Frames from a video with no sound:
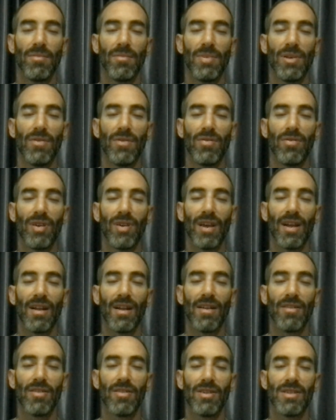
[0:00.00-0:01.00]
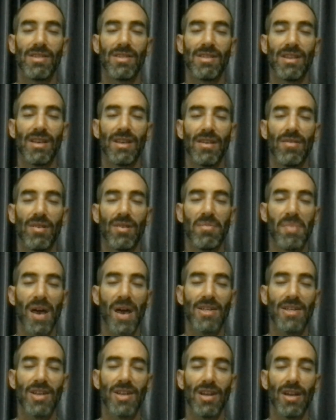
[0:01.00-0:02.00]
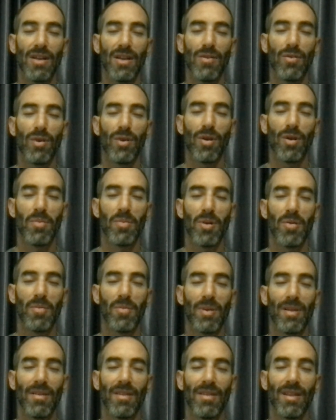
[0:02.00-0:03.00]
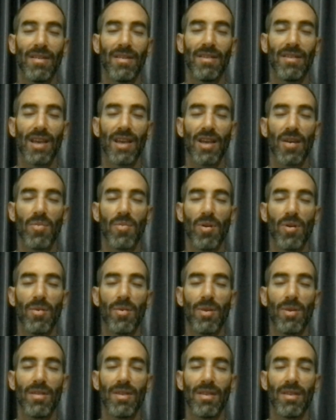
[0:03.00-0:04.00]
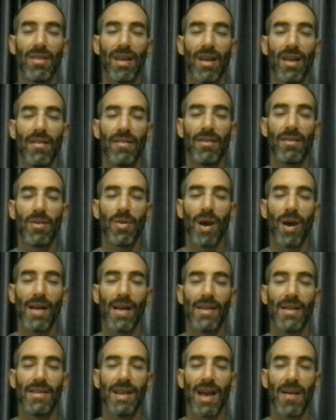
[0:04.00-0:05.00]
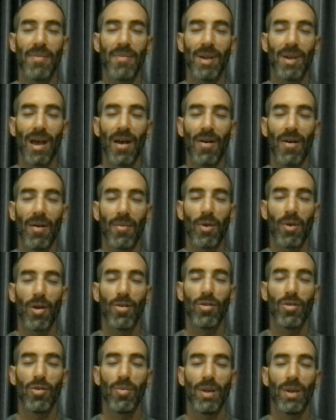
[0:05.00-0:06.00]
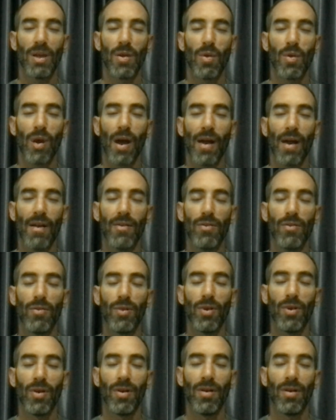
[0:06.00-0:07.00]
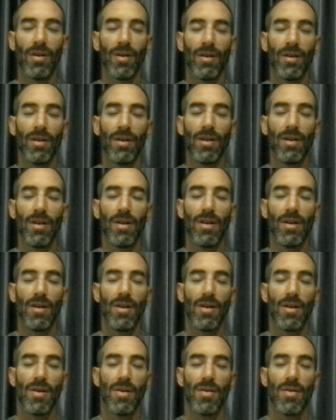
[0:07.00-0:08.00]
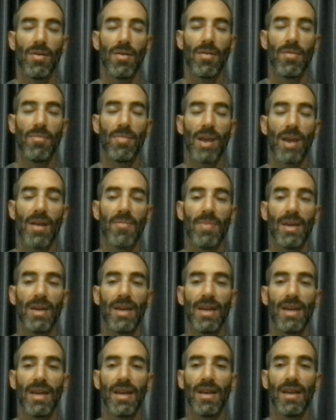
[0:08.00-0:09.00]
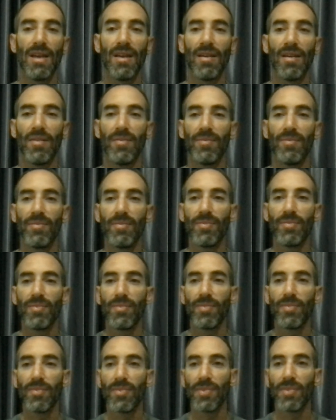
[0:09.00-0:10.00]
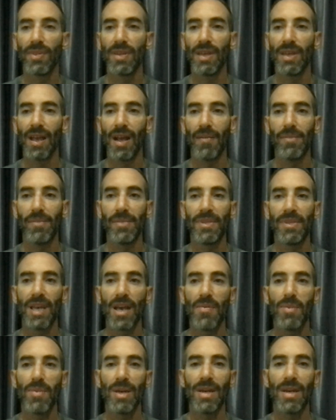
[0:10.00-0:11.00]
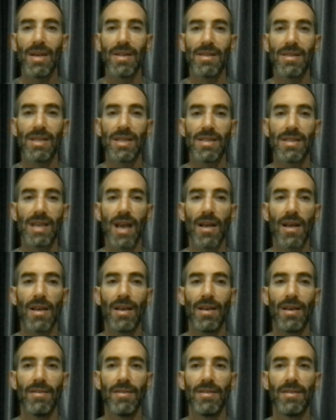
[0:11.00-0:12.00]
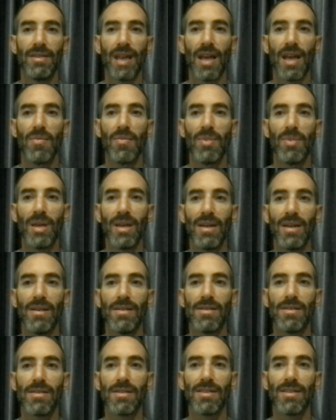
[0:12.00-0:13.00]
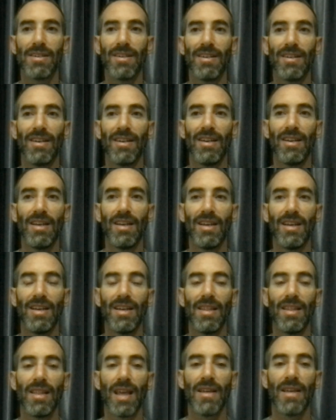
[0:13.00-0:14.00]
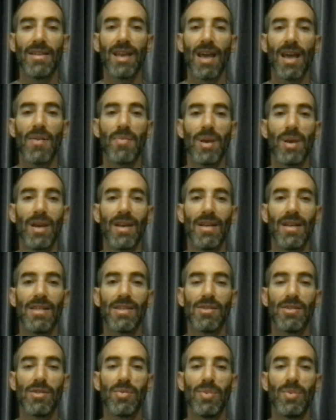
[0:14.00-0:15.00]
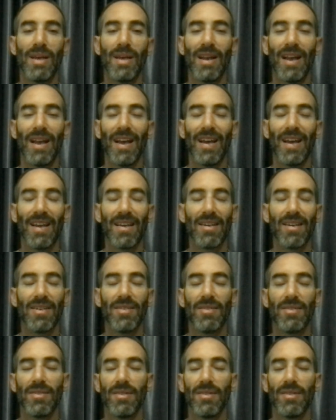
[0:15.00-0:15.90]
be felt, receive, imagine it for a moment, and take a moment in that quiet time now. I'm going to be quiet for maybe Yeah, 10 minutes, exactly. 10 minutes. And that 10 minutes would be like